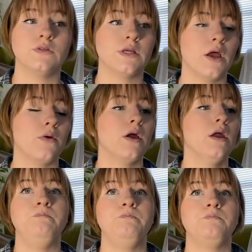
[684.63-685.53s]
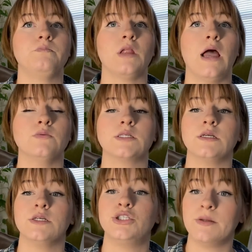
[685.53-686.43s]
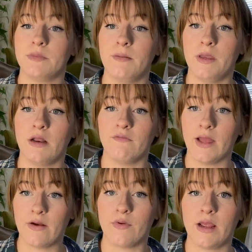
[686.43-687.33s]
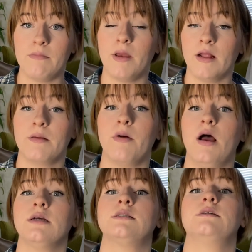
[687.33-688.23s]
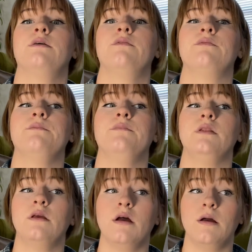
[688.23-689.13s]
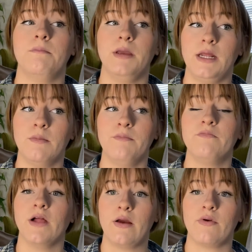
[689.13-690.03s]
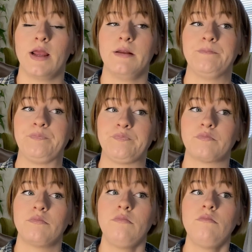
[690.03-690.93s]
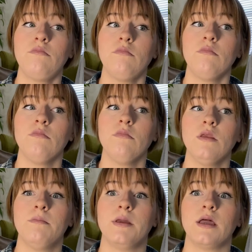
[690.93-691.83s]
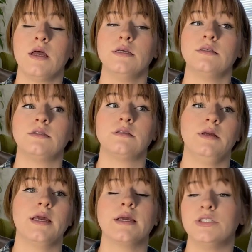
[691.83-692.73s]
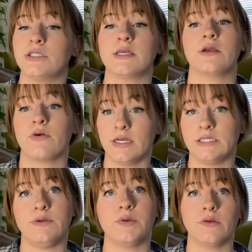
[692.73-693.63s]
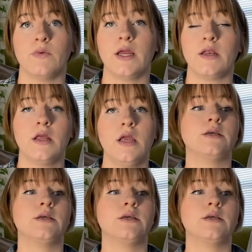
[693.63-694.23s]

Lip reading: So I was going to ship them in a flat rate mailing box, medium flat rate, because it can just get crazy with the weight.